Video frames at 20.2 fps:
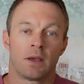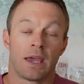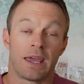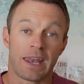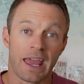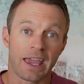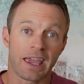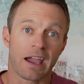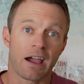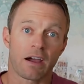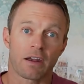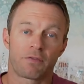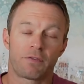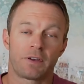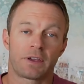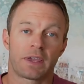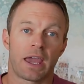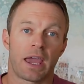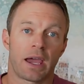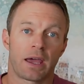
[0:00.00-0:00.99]
And hang out
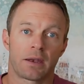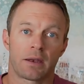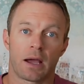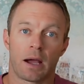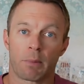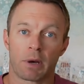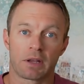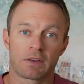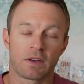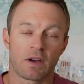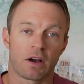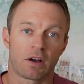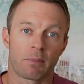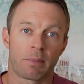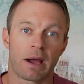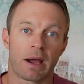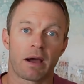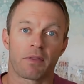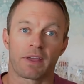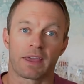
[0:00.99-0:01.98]
if you can. I'm gonna talk
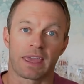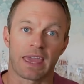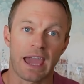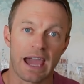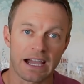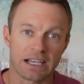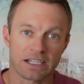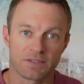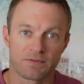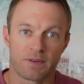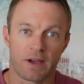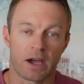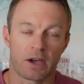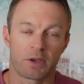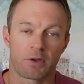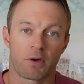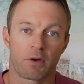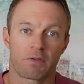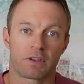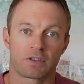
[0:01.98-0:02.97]
about the cash
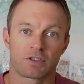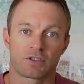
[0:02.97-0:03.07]
value of this